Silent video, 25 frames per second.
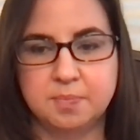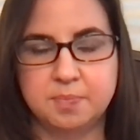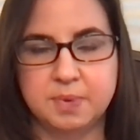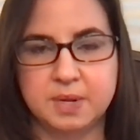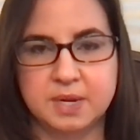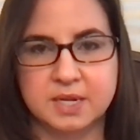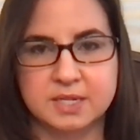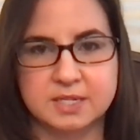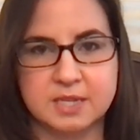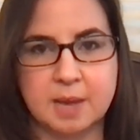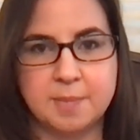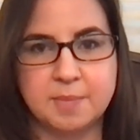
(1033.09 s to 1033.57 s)

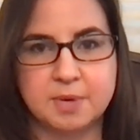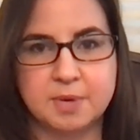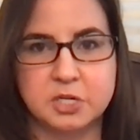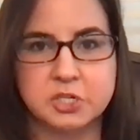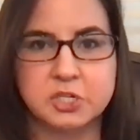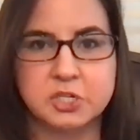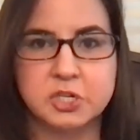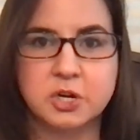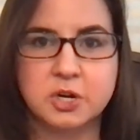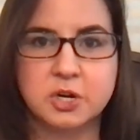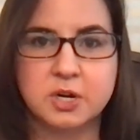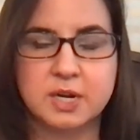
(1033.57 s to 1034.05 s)
because I'm an
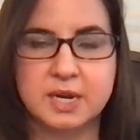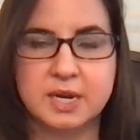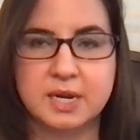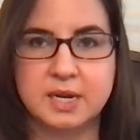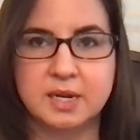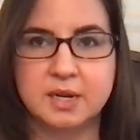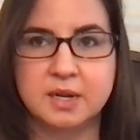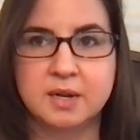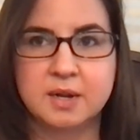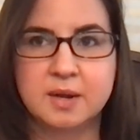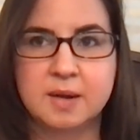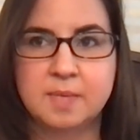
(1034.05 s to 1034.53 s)

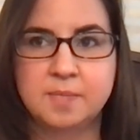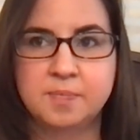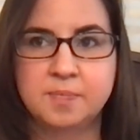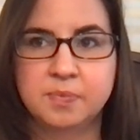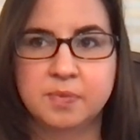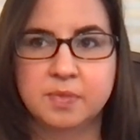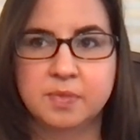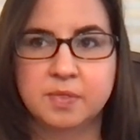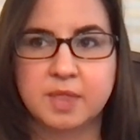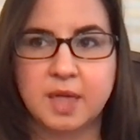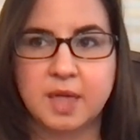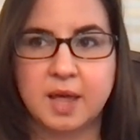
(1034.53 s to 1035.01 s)
attorney,
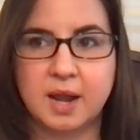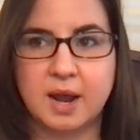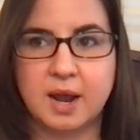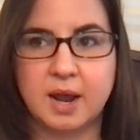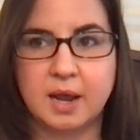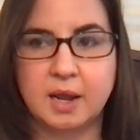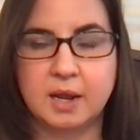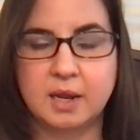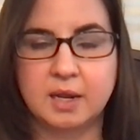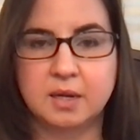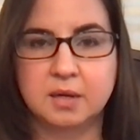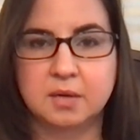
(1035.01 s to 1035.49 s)
that
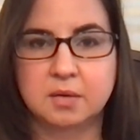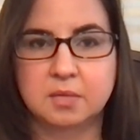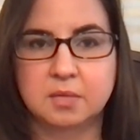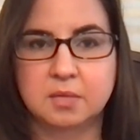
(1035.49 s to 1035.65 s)
I